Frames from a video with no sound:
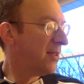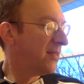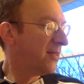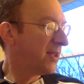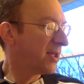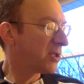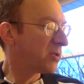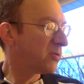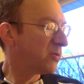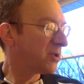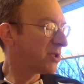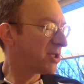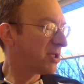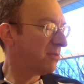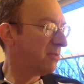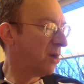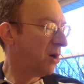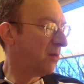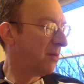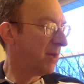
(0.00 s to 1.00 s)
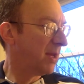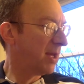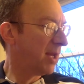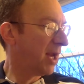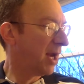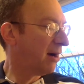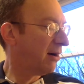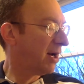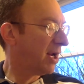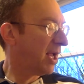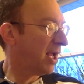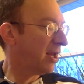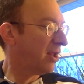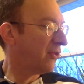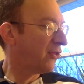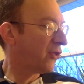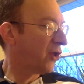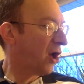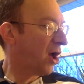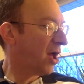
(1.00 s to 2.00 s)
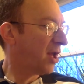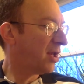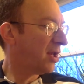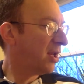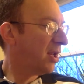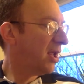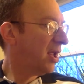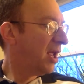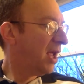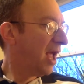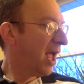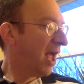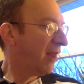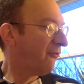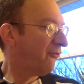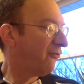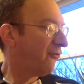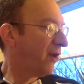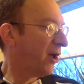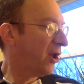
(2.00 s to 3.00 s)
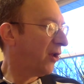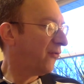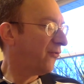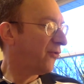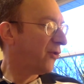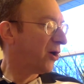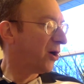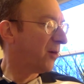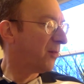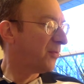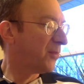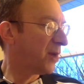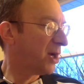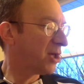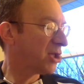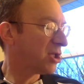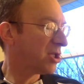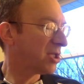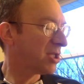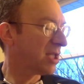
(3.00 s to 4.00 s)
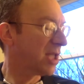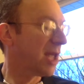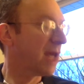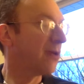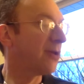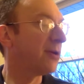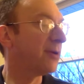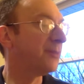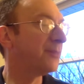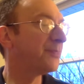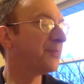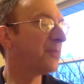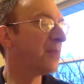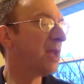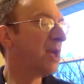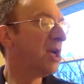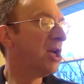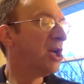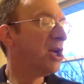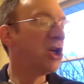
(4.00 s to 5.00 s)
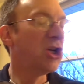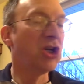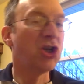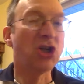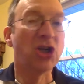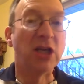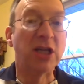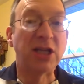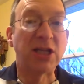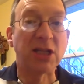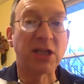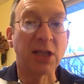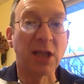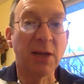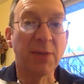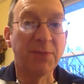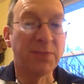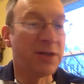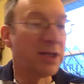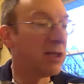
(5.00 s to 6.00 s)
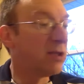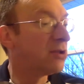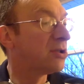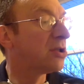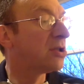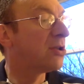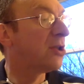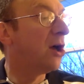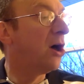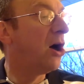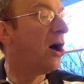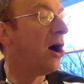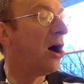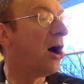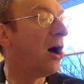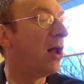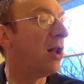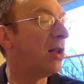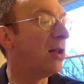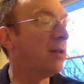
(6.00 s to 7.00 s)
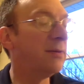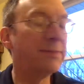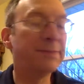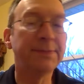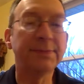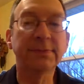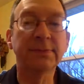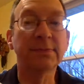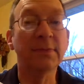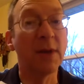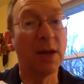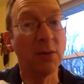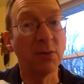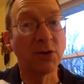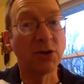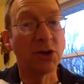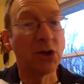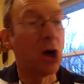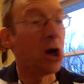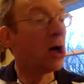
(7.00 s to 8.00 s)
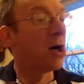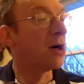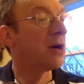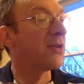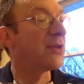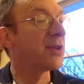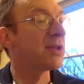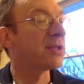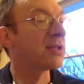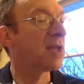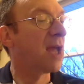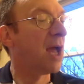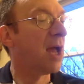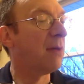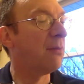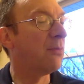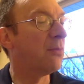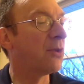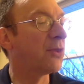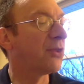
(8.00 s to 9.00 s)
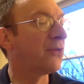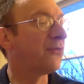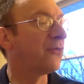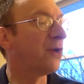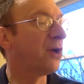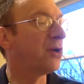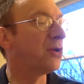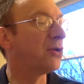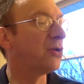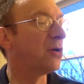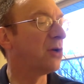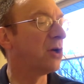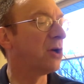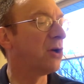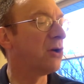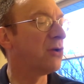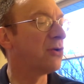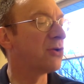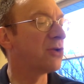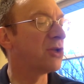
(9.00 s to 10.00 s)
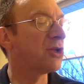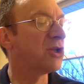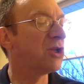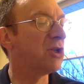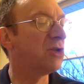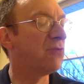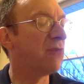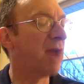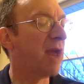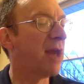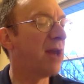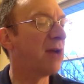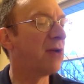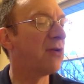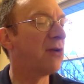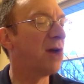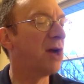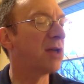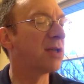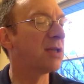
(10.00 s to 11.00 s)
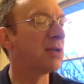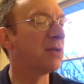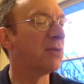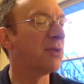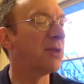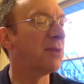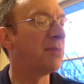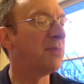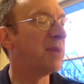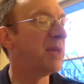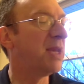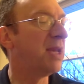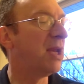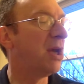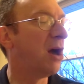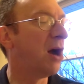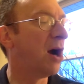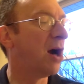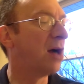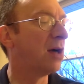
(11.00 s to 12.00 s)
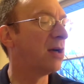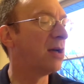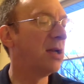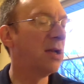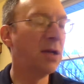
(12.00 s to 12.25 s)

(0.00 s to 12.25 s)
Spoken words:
This was the moment, Arietti thought, and felt for her precious letter. She slipped into the hall. It was darker this time, with the front door closed, and she ran across it with a beating heart.